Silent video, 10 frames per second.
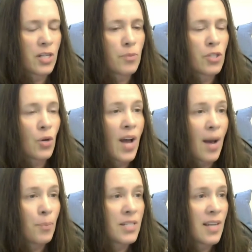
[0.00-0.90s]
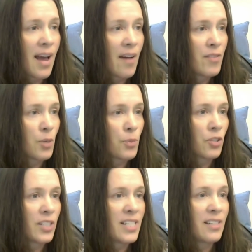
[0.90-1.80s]
I'm so happy to have him
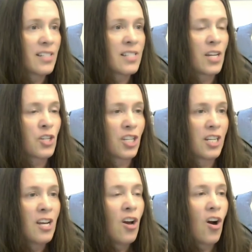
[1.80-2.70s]
leading this session